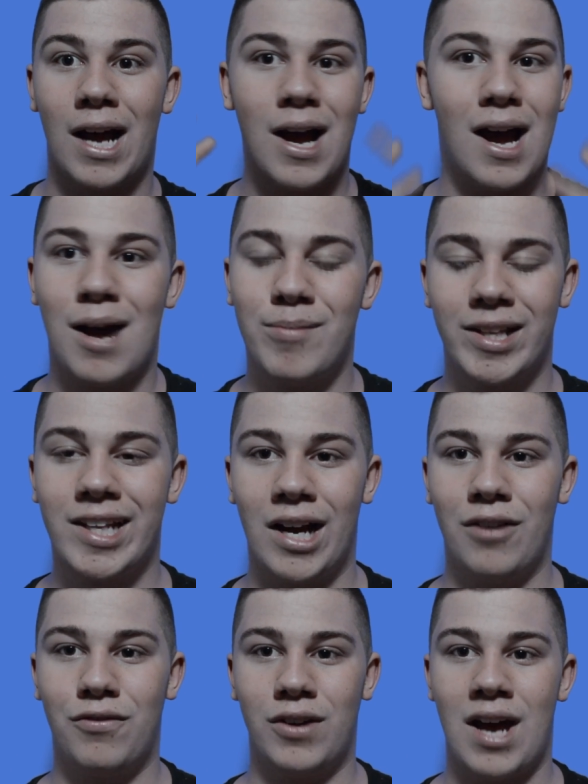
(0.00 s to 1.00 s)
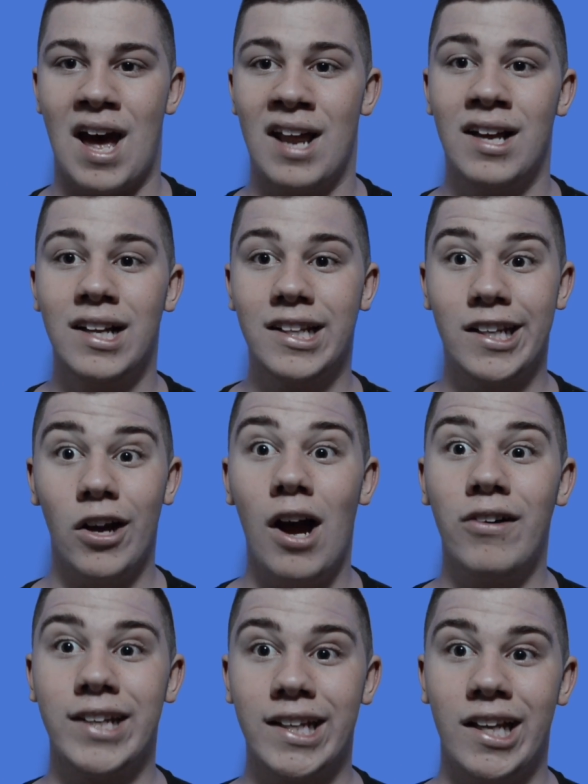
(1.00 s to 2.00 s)
I'm excited for that. So
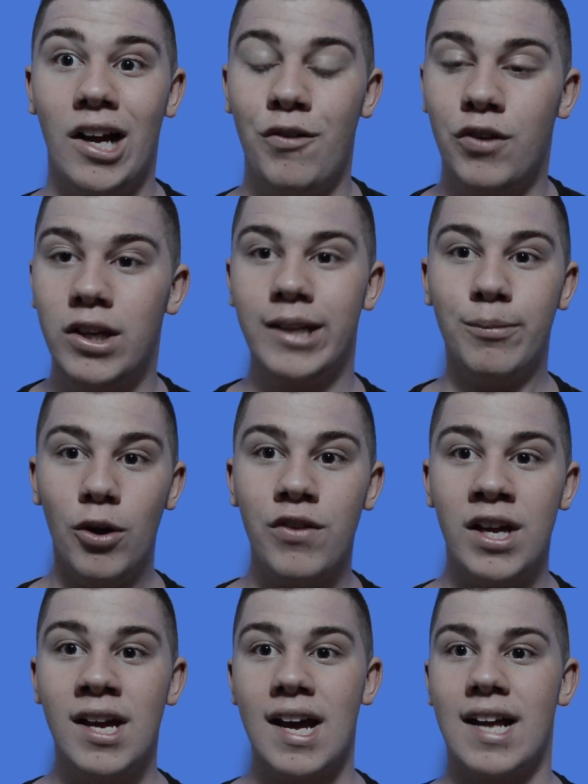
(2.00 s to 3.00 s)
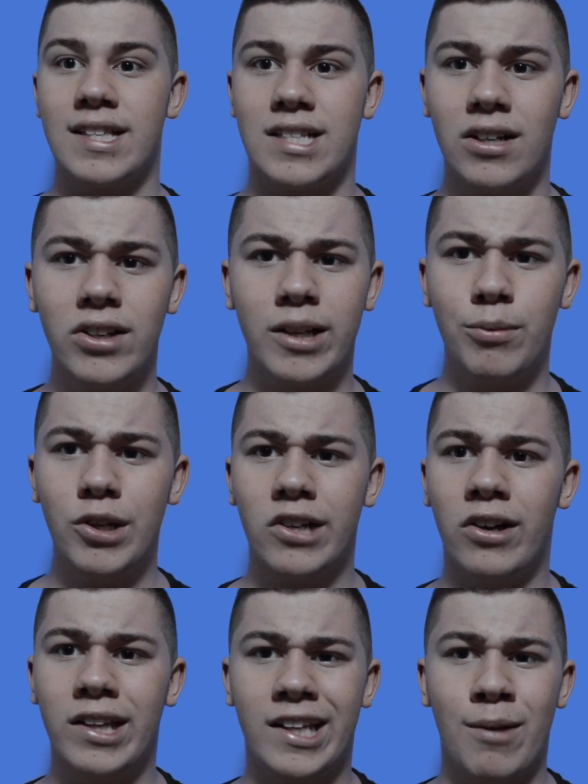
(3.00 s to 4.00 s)
I was excited for this movie until this movie's
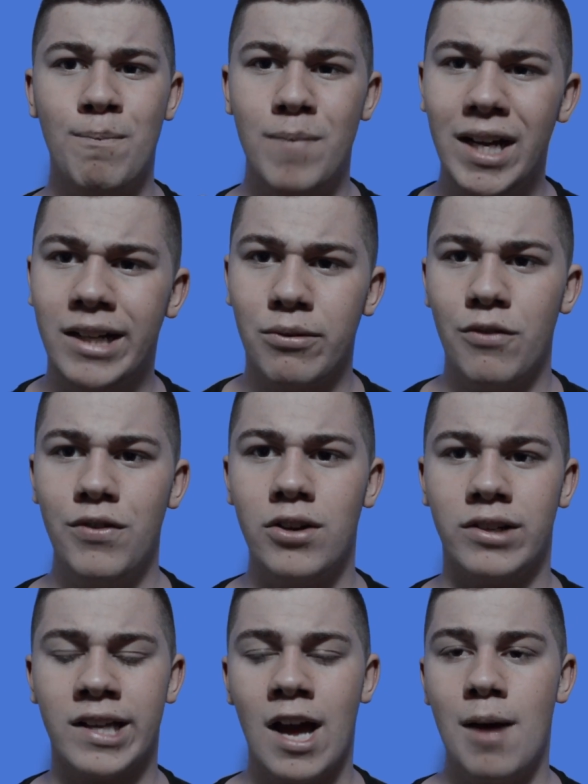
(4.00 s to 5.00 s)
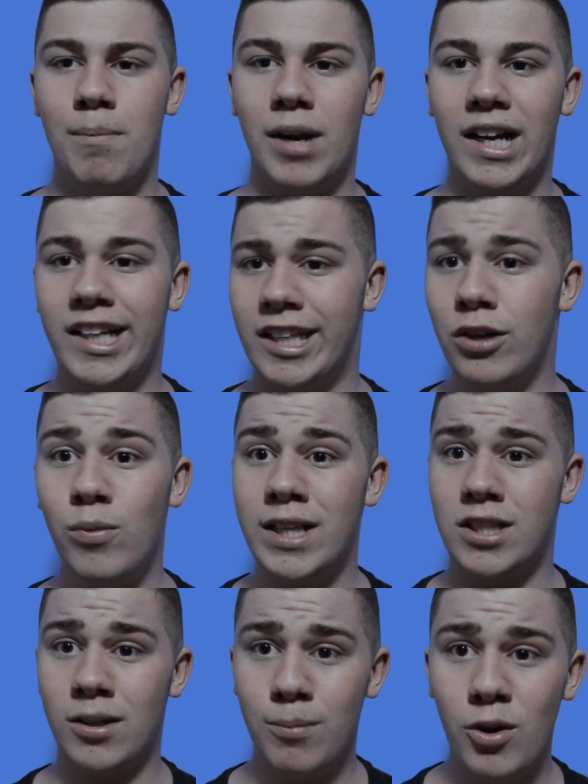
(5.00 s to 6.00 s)
got some mixed reviews. But I still
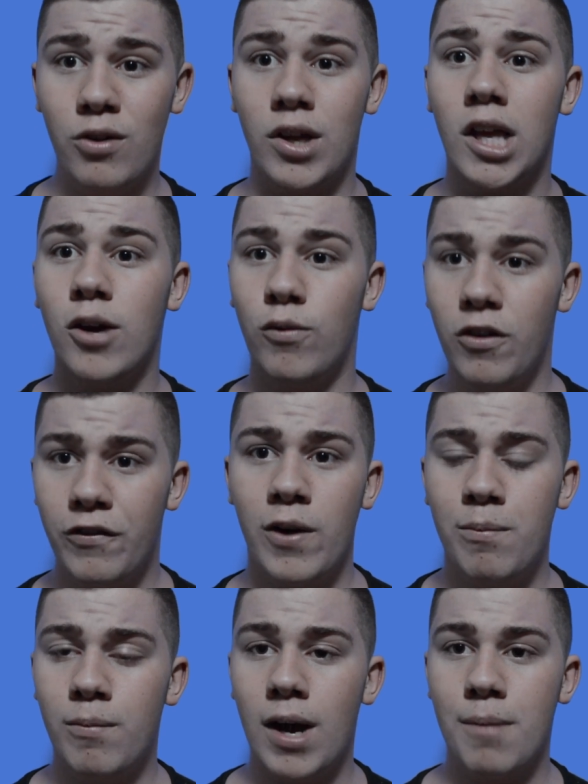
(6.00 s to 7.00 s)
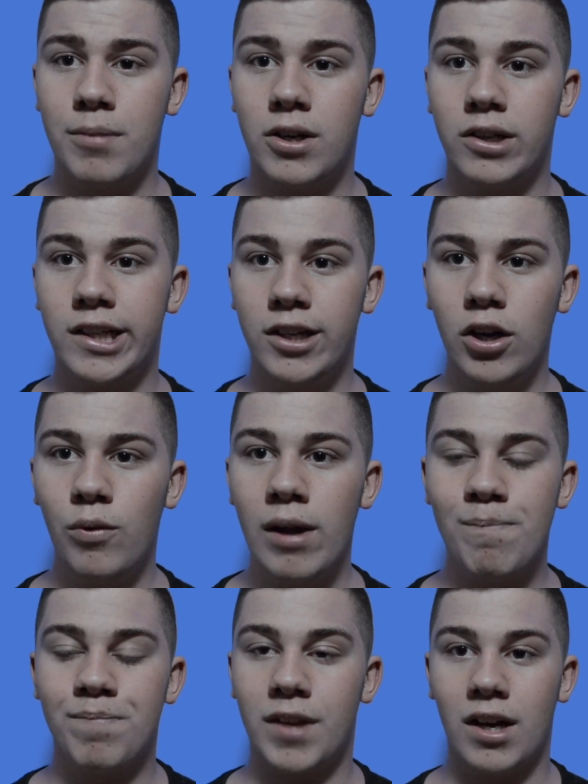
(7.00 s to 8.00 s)
went to the movie with open mind because you know
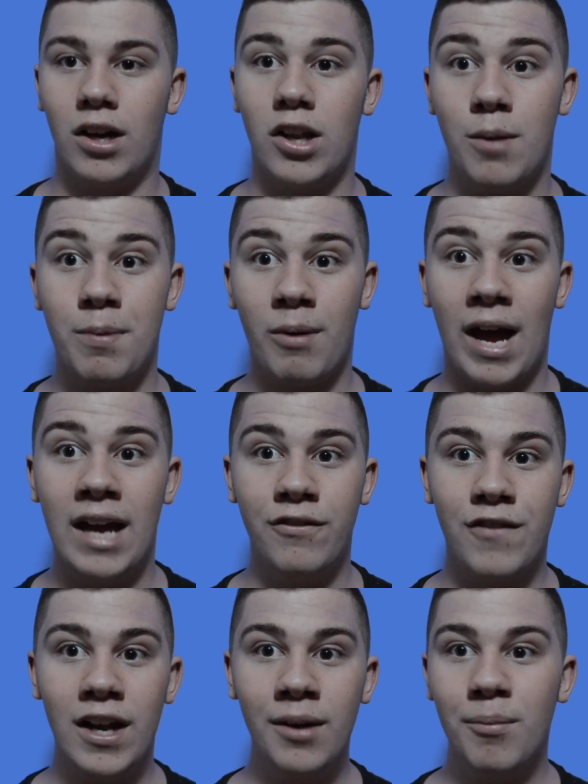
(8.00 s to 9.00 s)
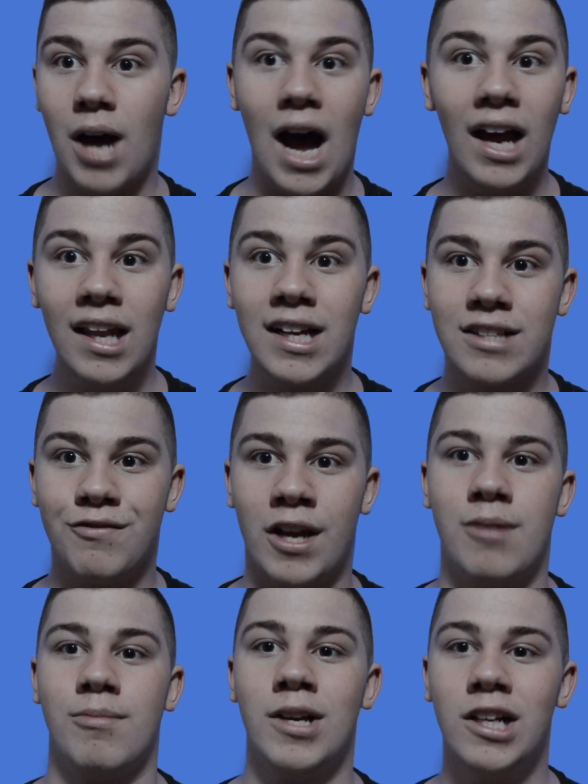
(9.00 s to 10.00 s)
what? A lot of people hated Venom. I liked
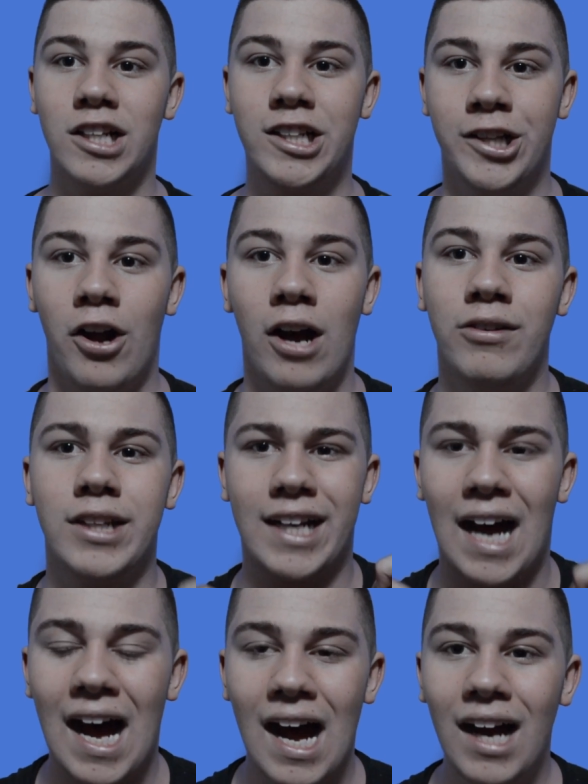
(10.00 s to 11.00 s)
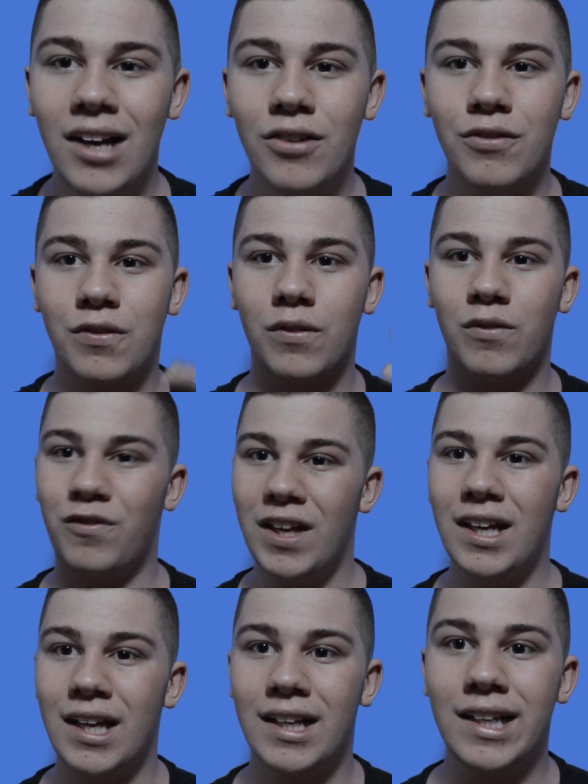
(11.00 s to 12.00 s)
Venom. So I was kind of
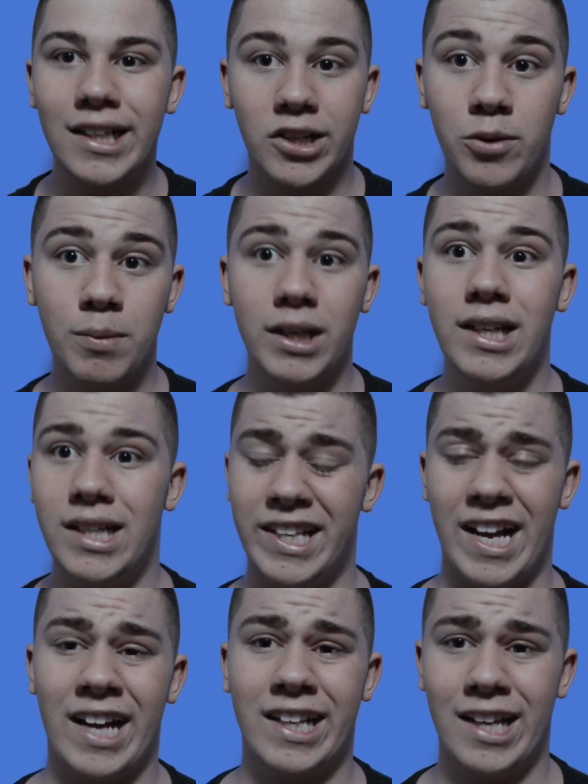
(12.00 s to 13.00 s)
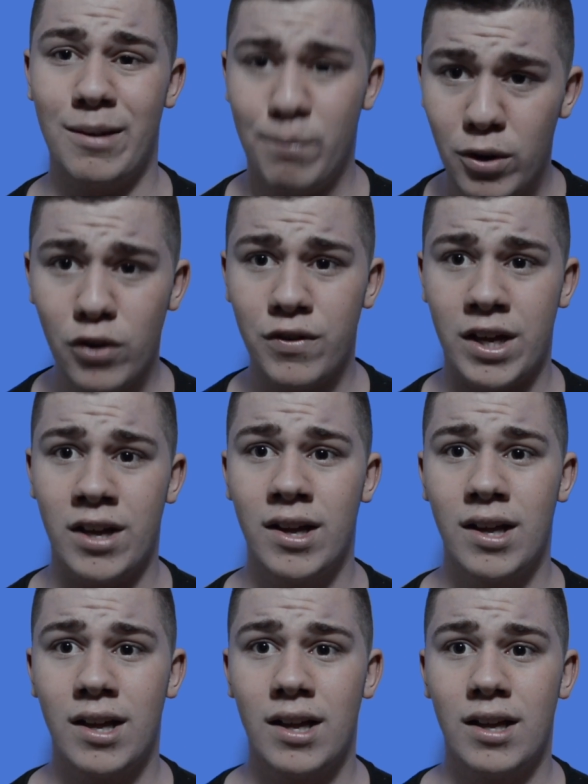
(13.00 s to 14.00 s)
thinking this could be the exact same movie.
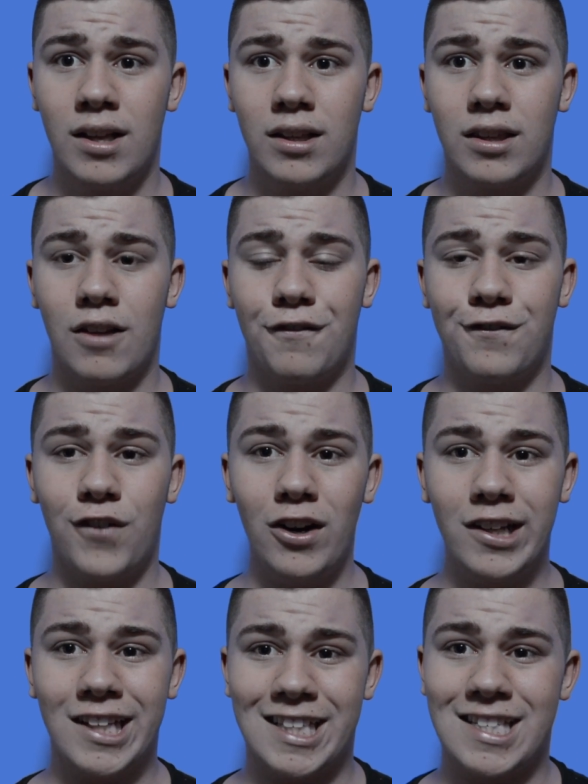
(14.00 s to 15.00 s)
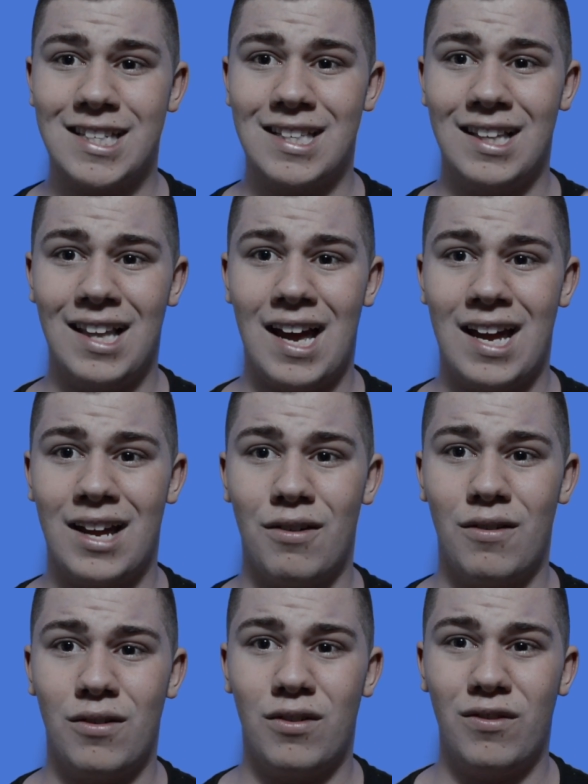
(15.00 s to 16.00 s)
The first,
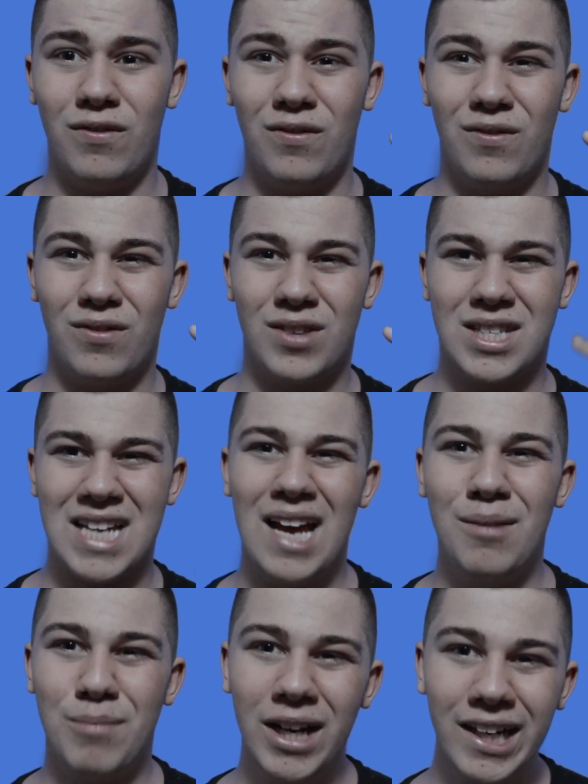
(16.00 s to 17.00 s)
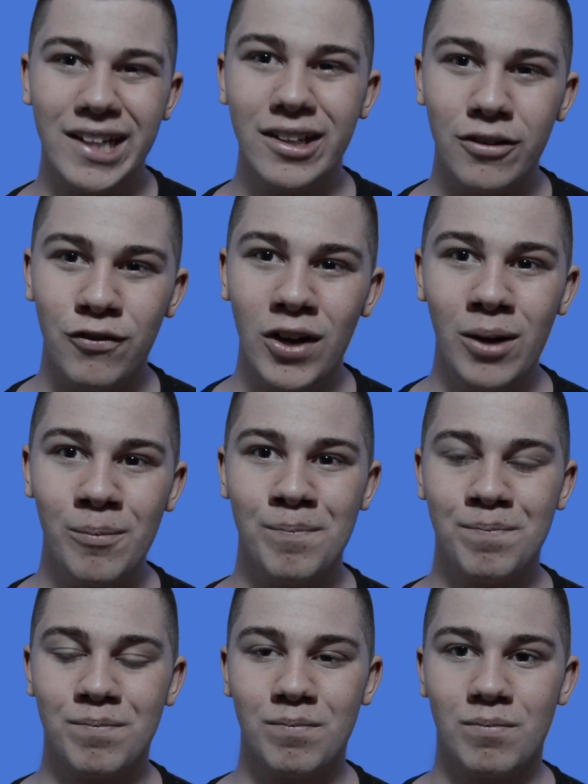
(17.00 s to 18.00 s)
10 minutes of the film,
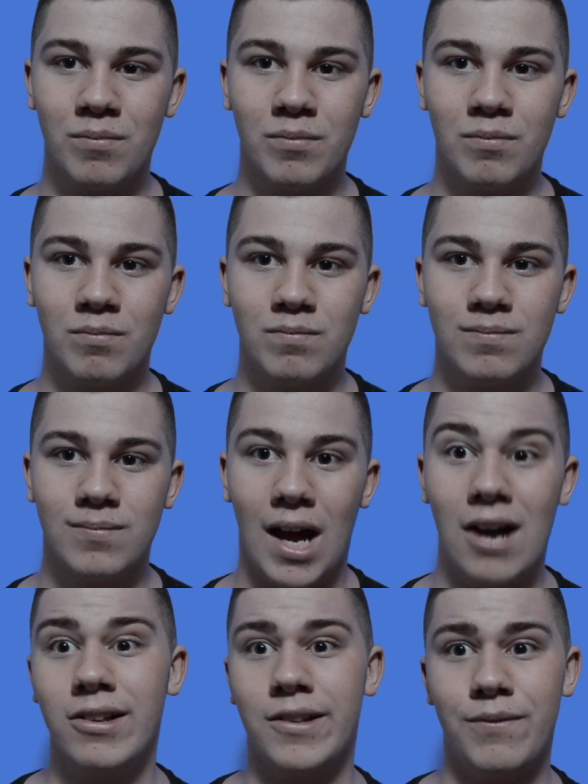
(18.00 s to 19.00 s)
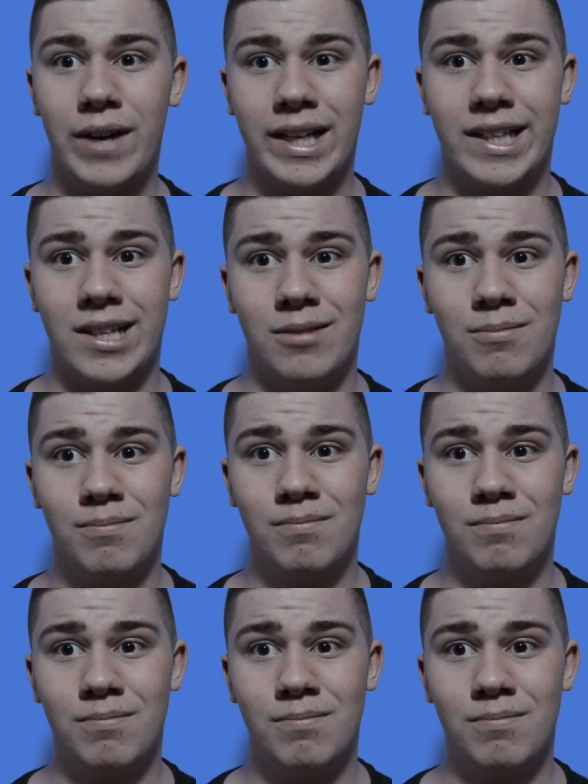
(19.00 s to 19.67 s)
I was invested.